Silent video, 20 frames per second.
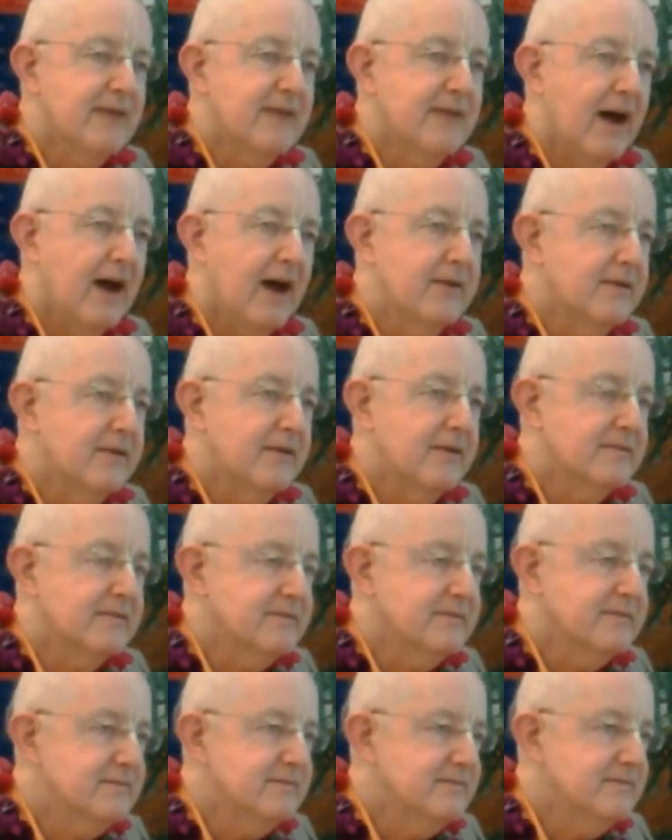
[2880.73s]
I don't know,
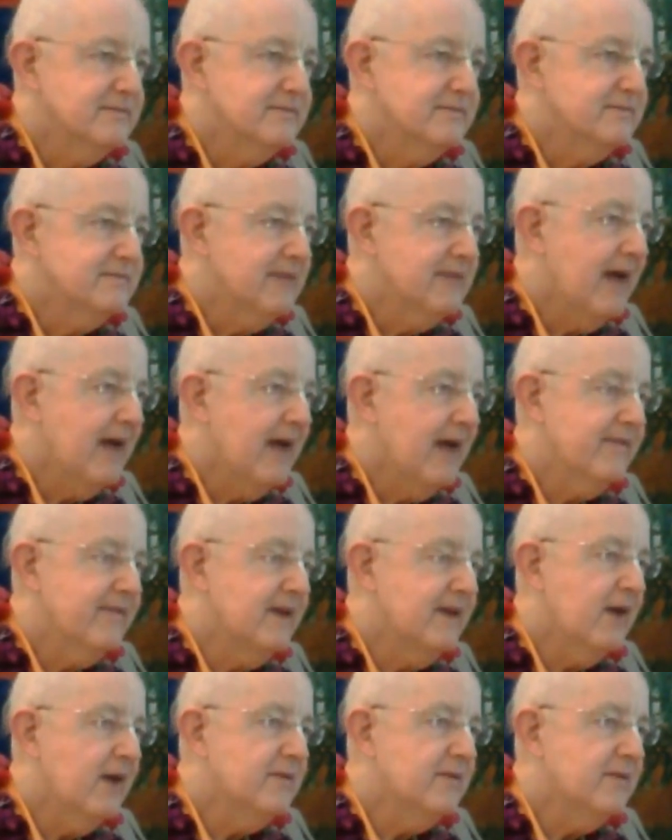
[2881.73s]
half
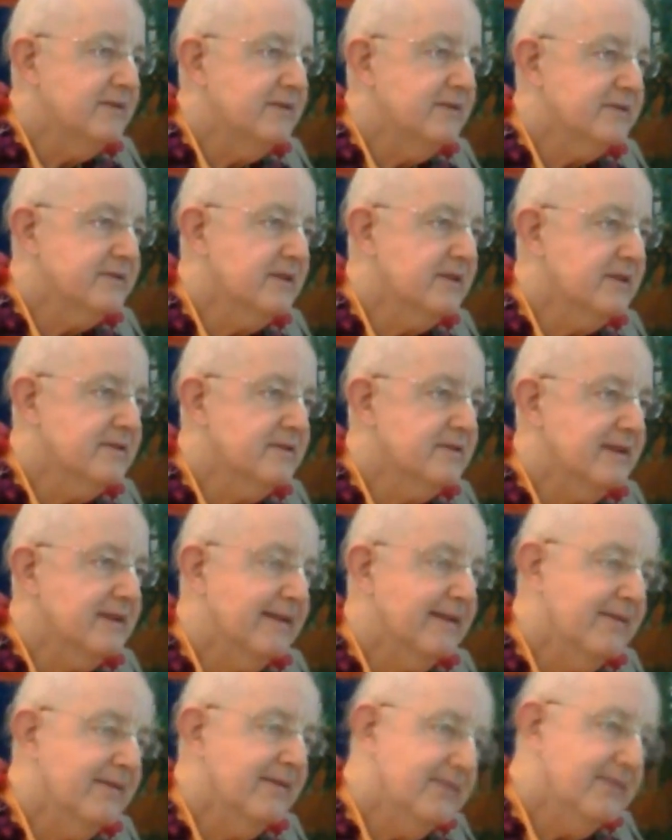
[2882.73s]
an hour discussing
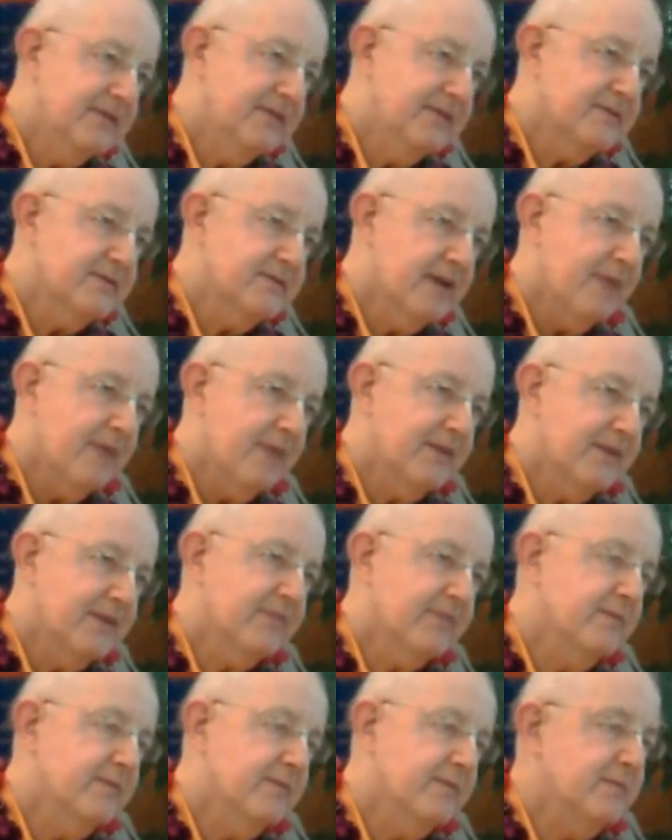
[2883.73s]
this topic
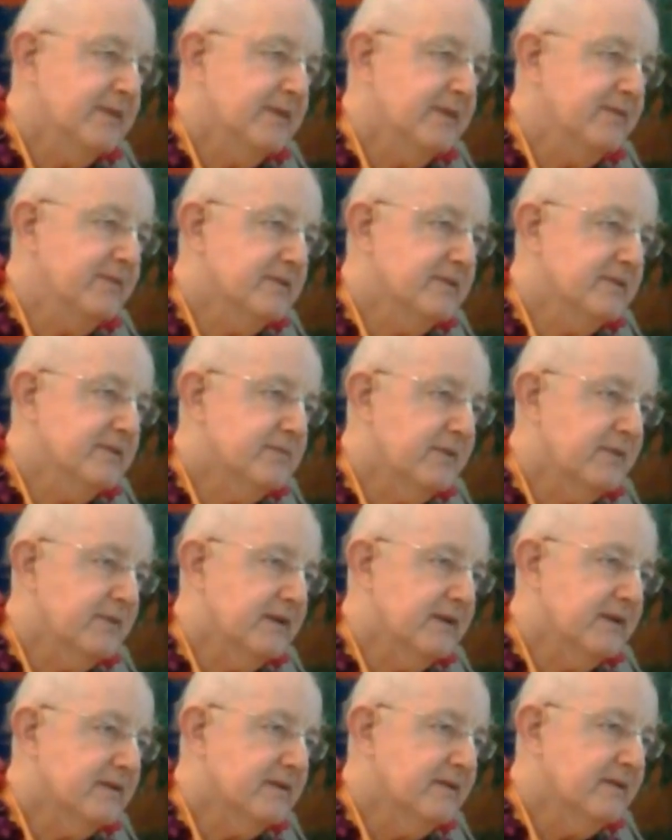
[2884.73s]
from the previous
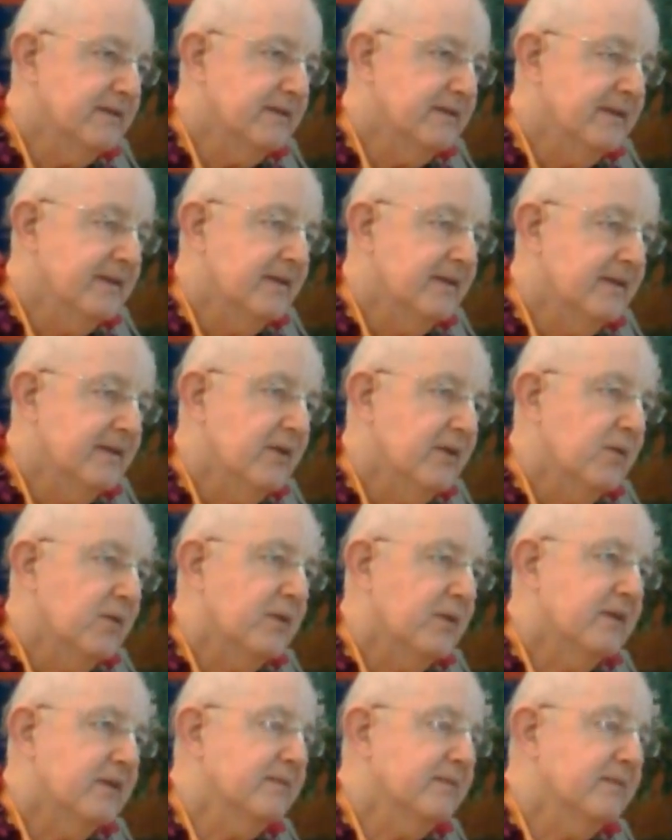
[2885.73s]
prayer,
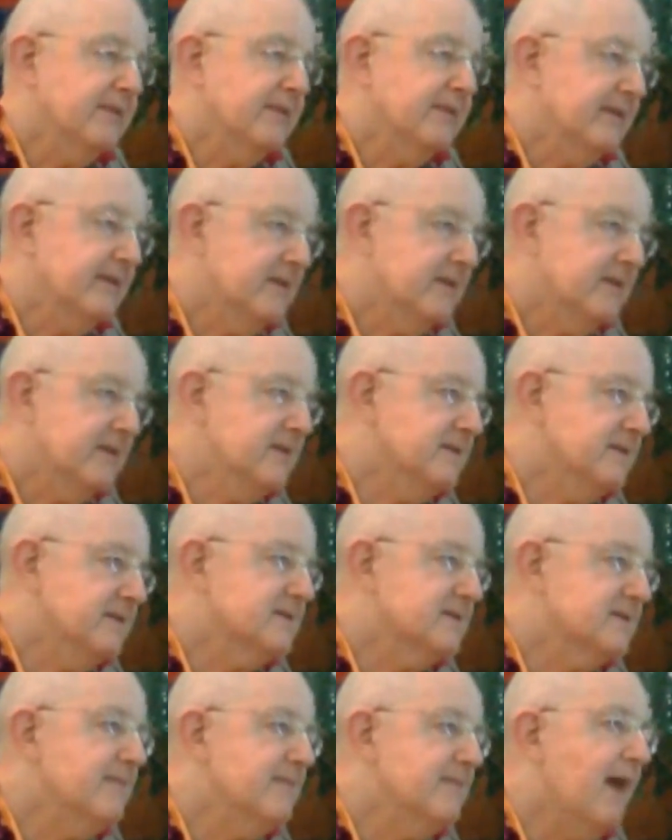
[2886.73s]
where the
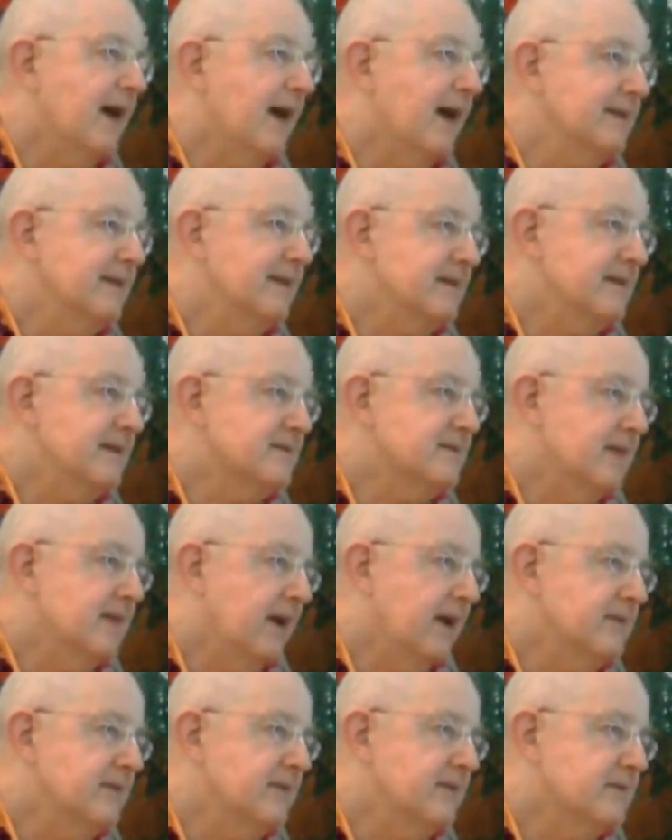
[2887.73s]
samadhi
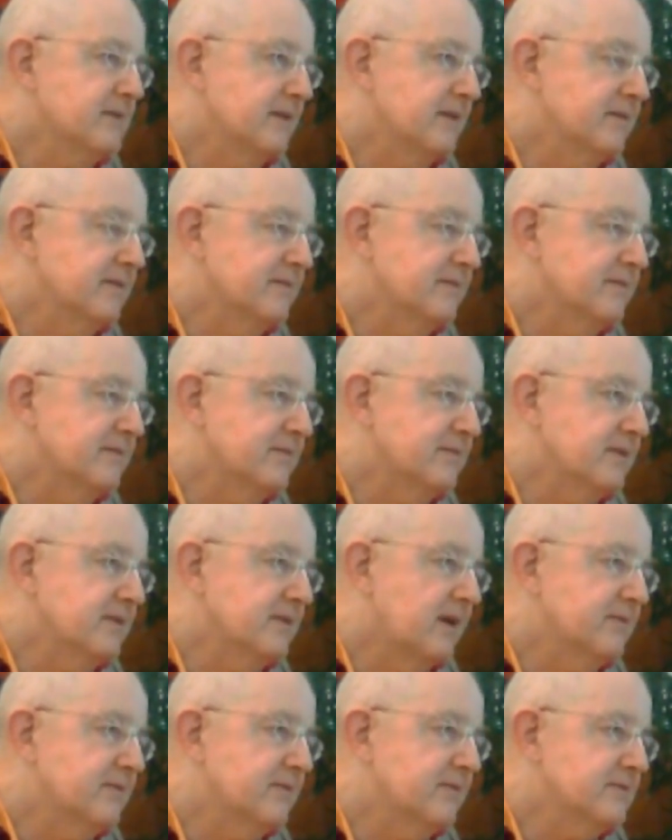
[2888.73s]
stage that
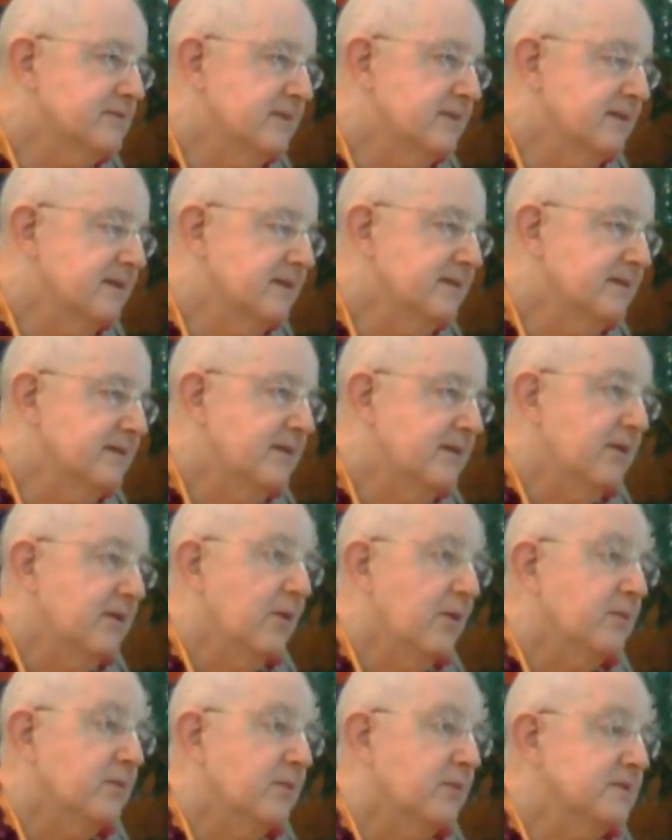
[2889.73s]
God was in
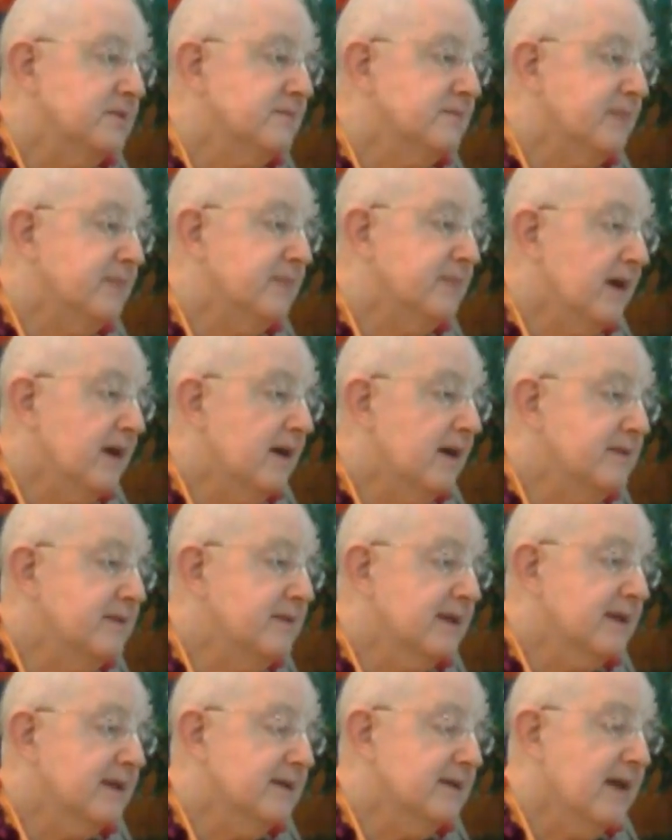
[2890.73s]
was beyond
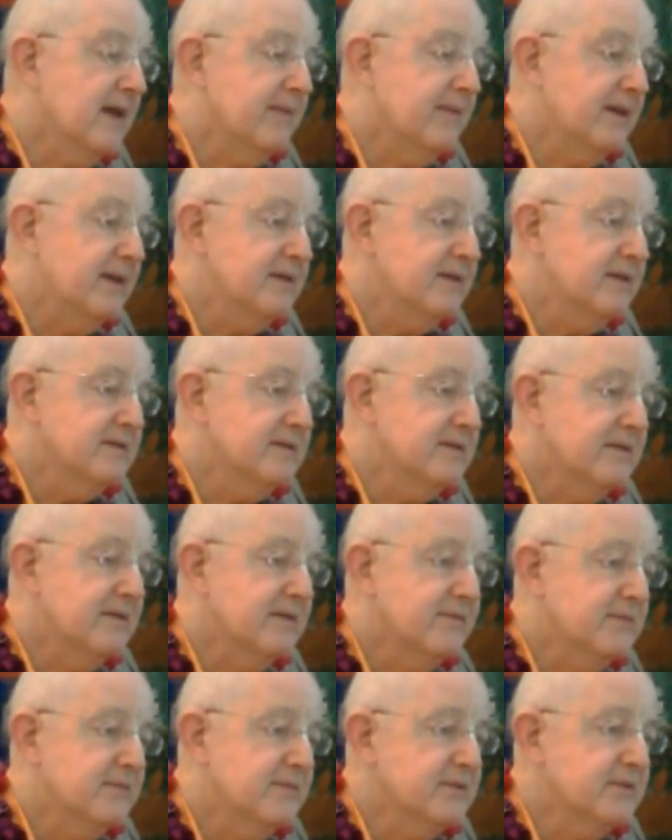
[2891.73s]
the contamination of the
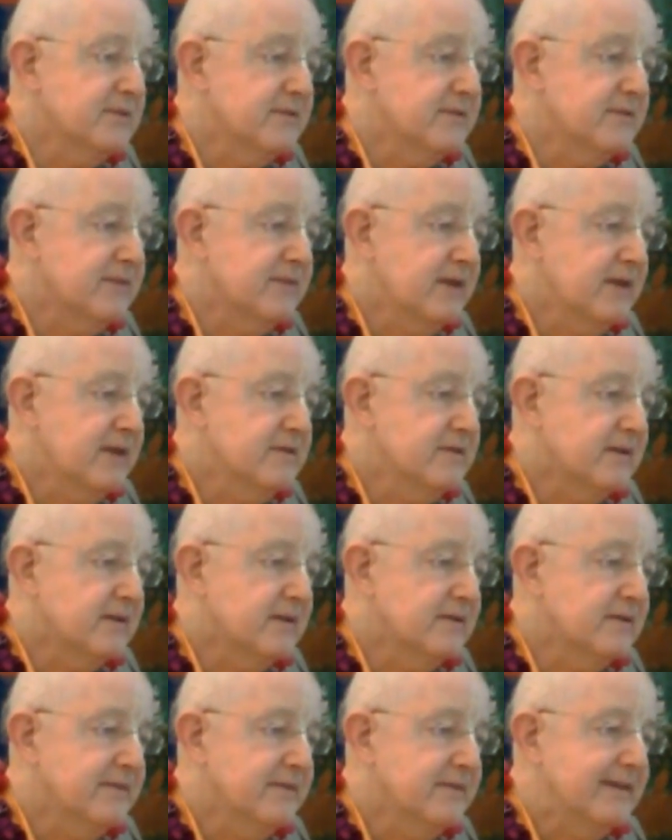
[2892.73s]
modes of nature.
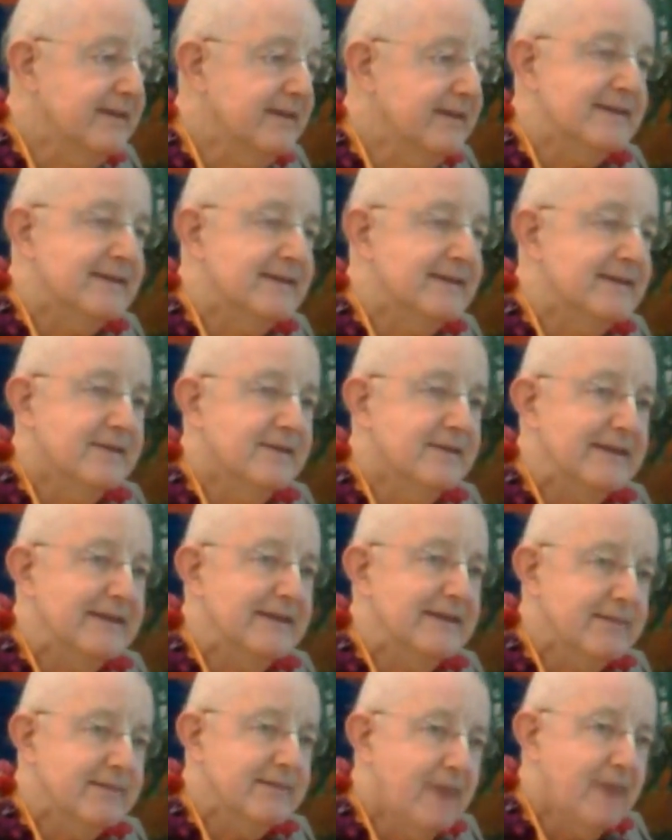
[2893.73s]
So is
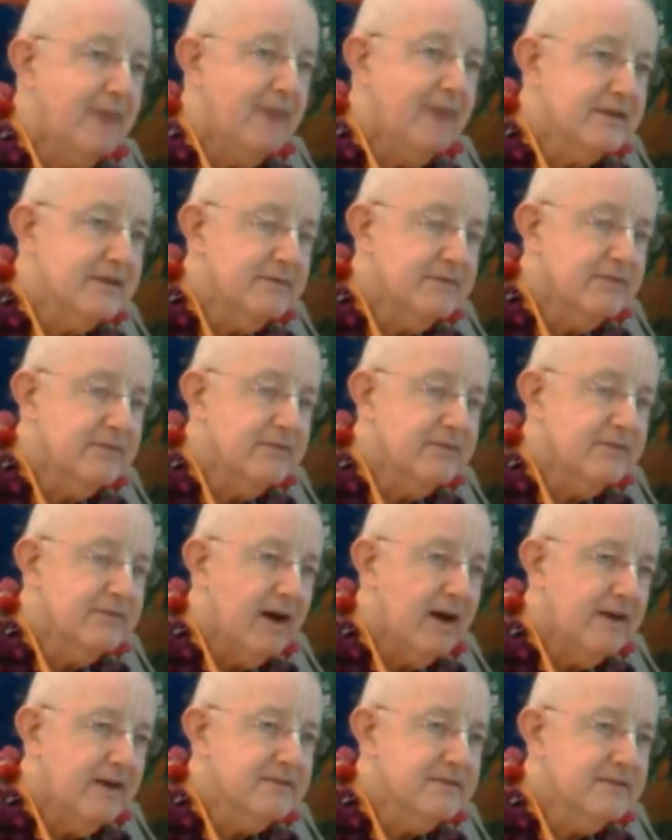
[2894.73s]
it possible for
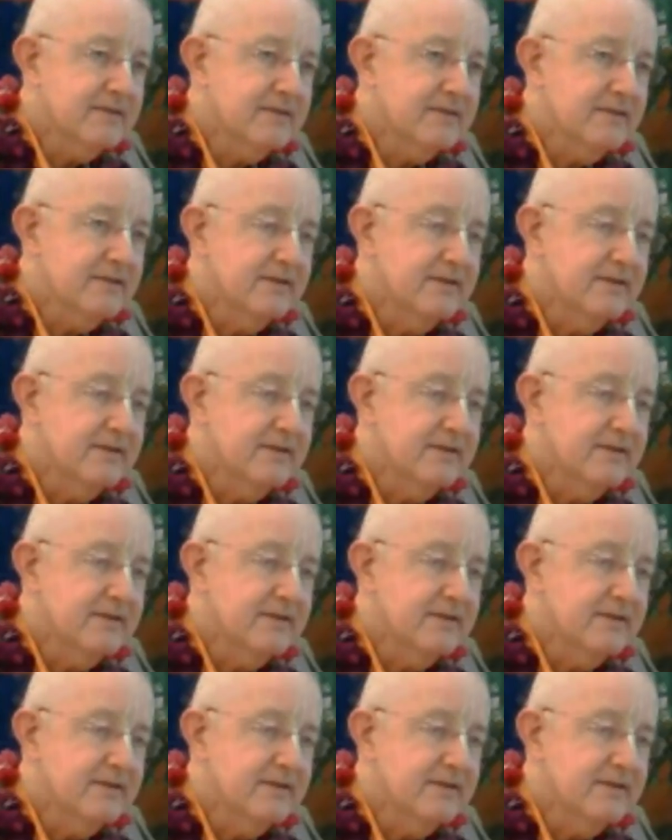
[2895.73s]
us?